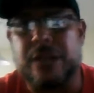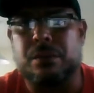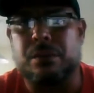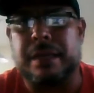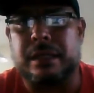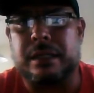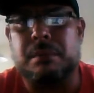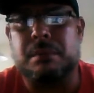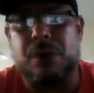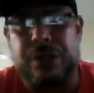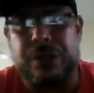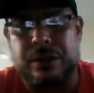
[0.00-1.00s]
And you make
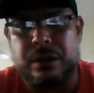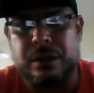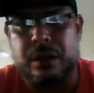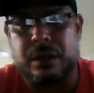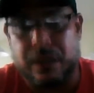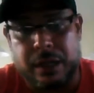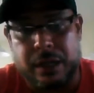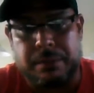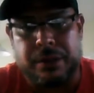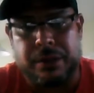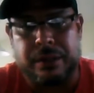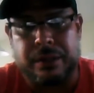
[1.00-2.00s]
money, a lot of
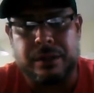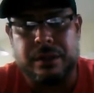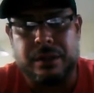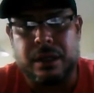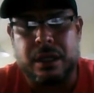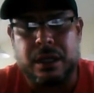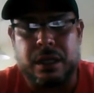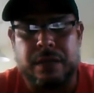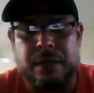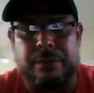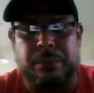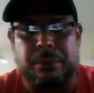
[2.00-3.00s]
money.
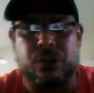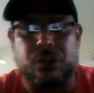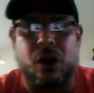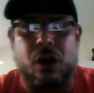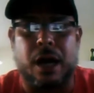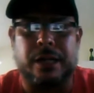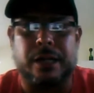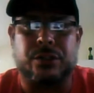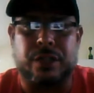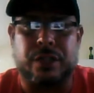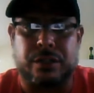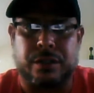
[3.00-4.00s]
If you put your heart
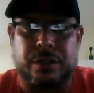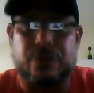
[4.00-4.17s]
into this,